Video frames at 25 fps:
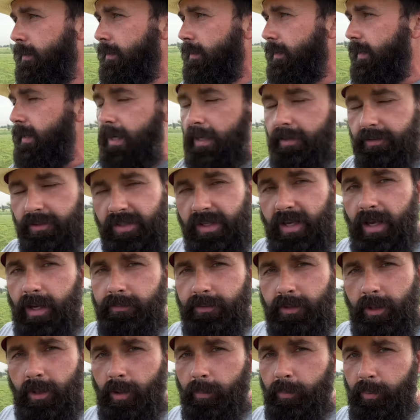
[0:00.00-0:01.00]
and I'd say I've
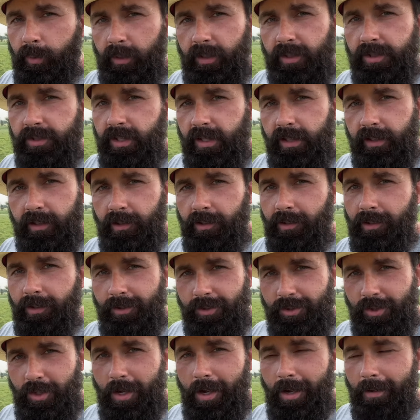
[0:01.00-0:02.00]
done a pretty stinking good
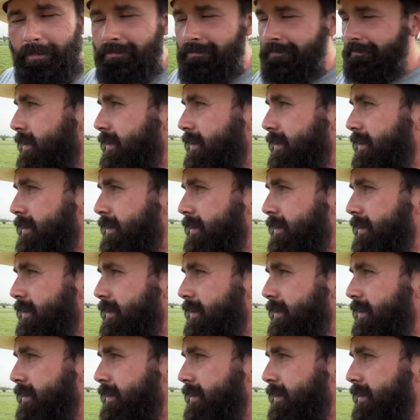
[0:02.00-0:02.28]
job.